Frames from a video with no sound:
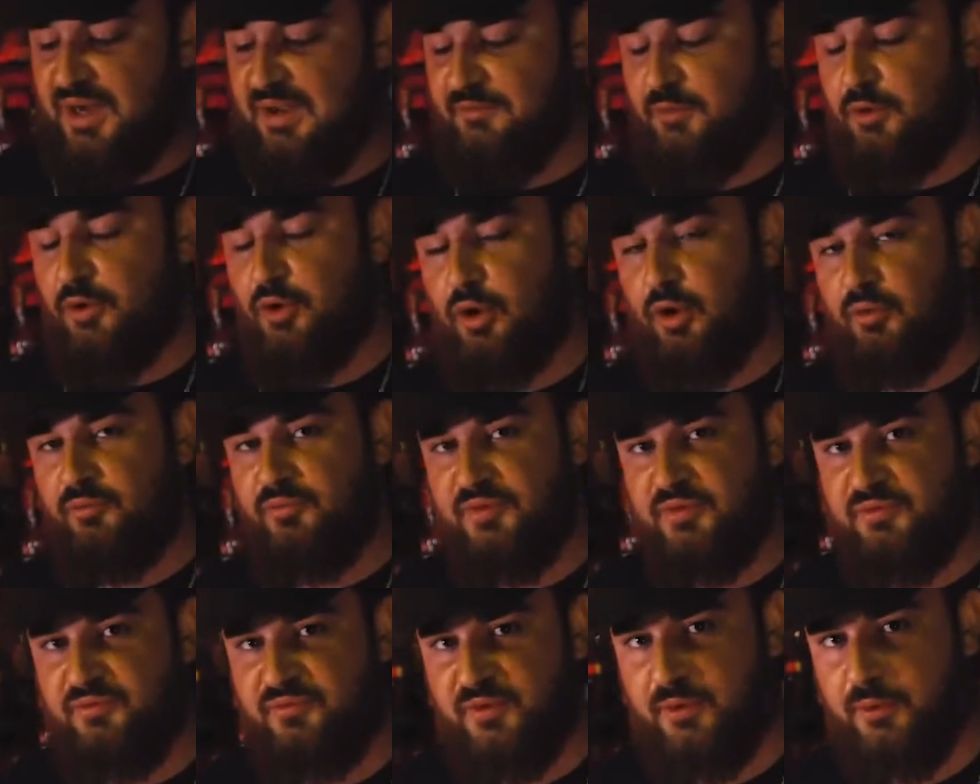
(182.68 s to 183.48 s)
have a
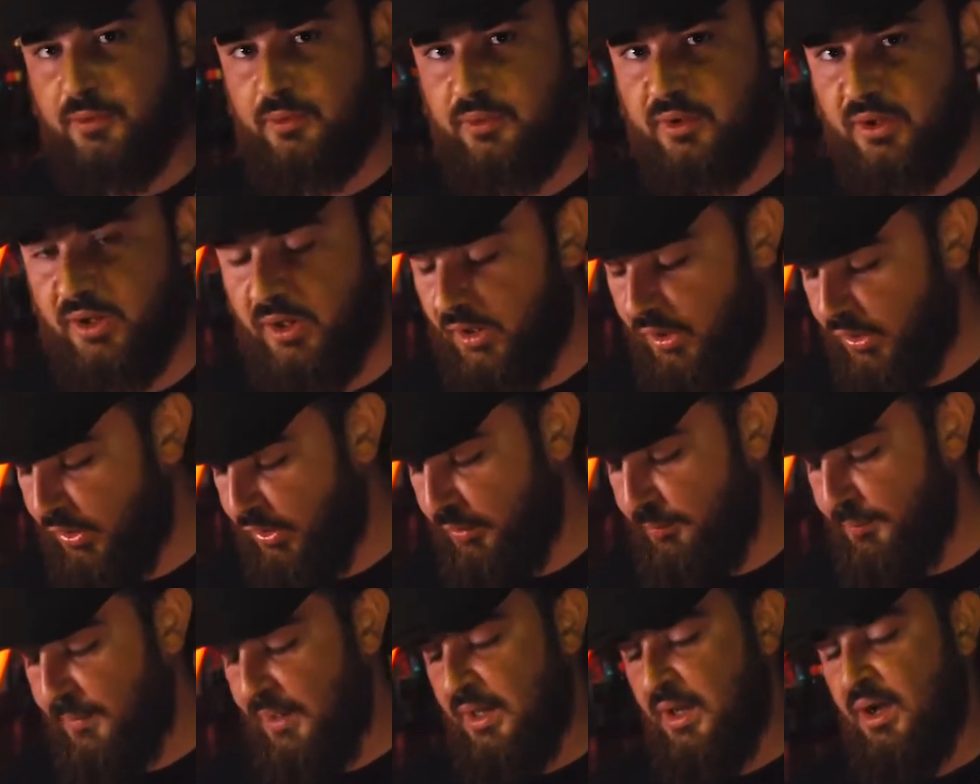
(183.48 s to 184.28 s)
coffee filter at
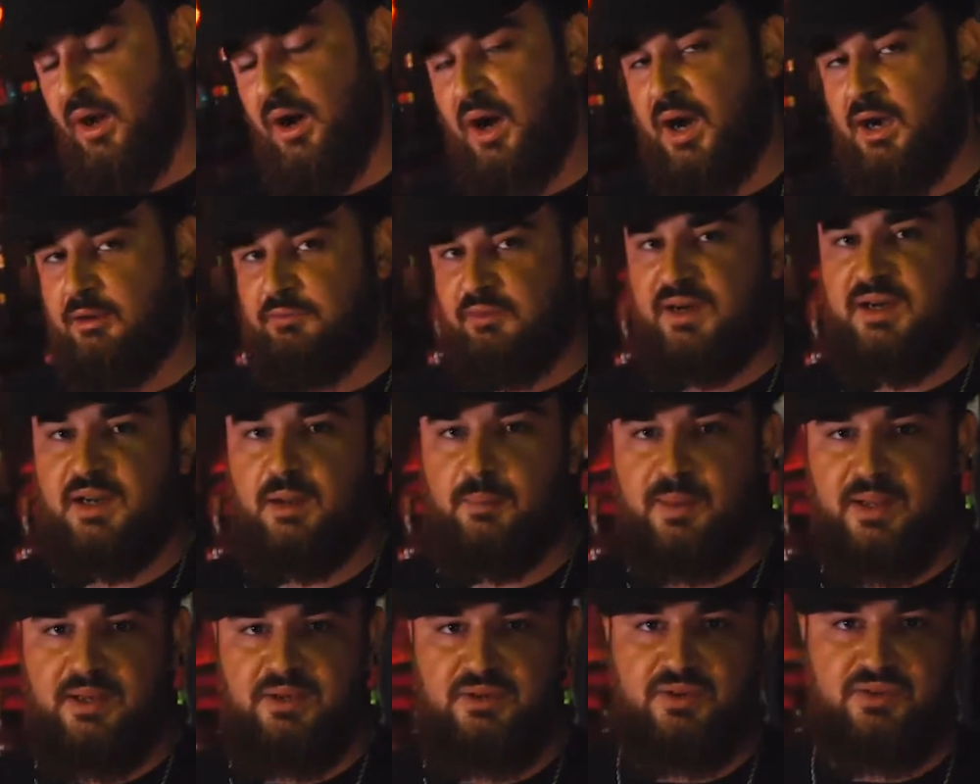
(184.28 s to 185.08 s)
home, I
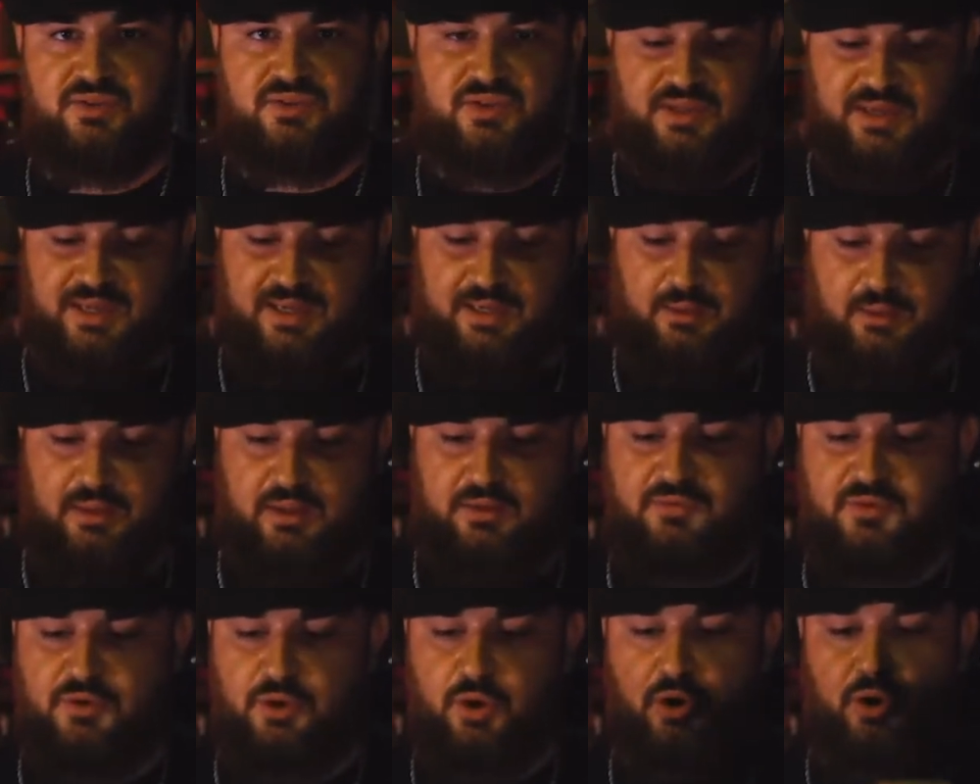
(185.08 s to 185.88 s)
recommend using that.
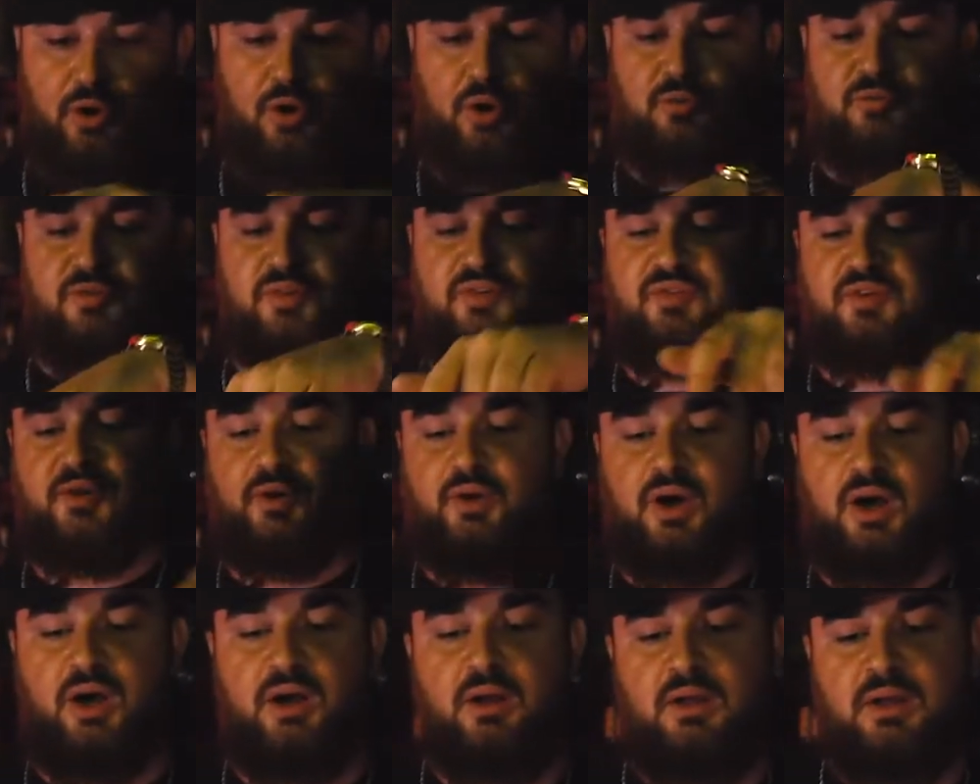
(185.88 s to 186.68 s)
If you've got a coffee
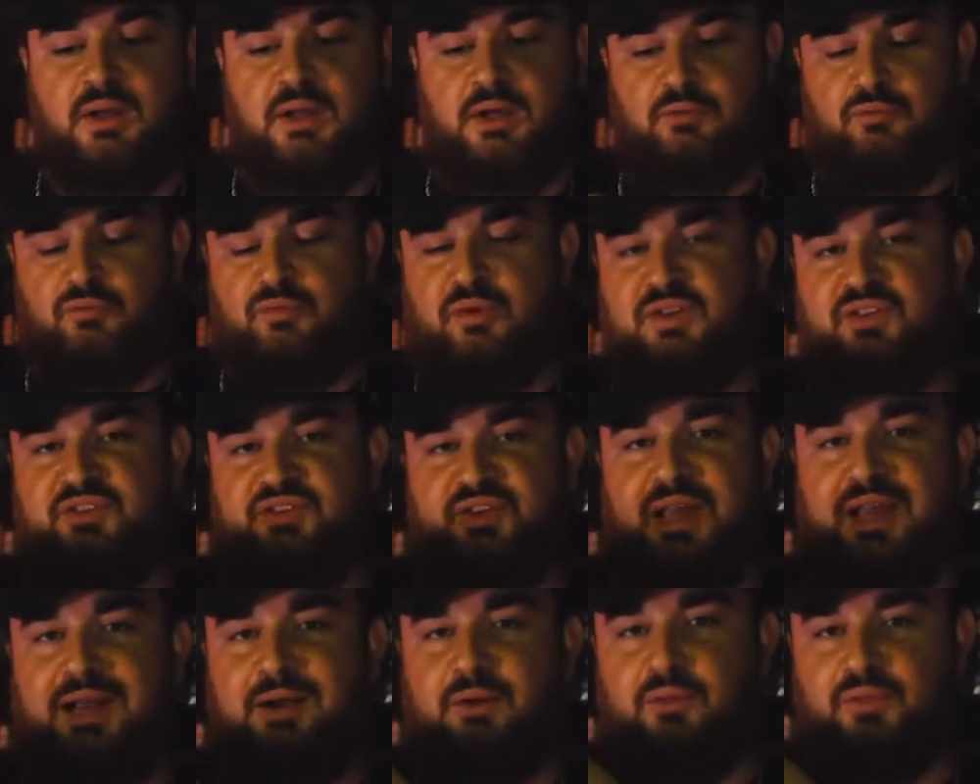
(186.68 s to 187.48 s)
filter, rinse
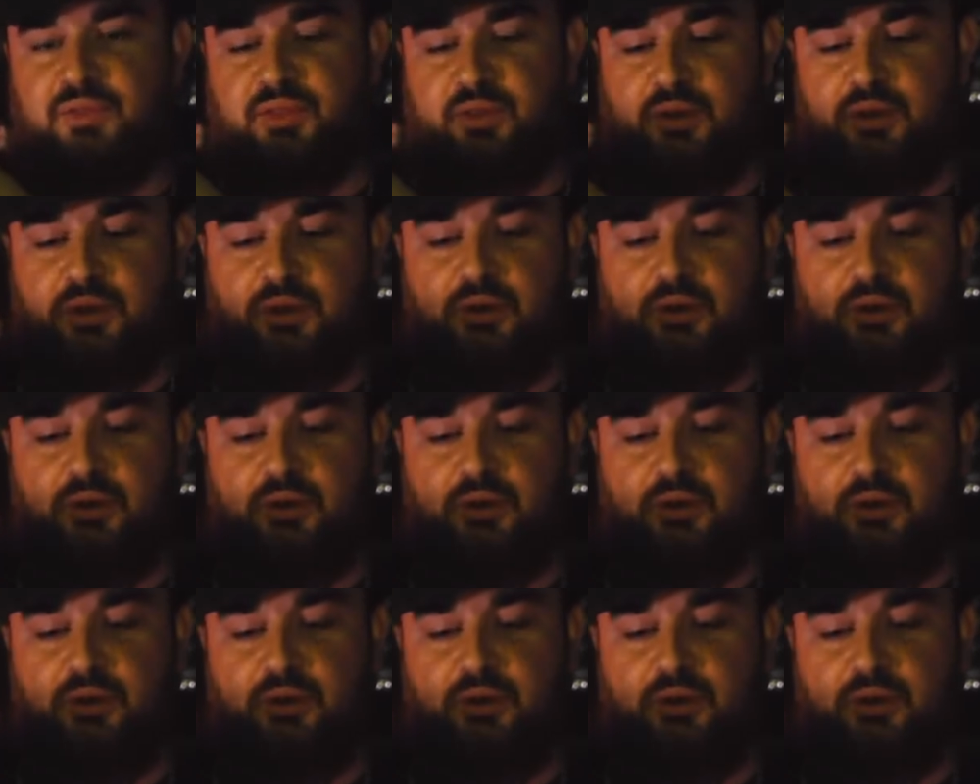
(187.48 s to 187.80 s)
out the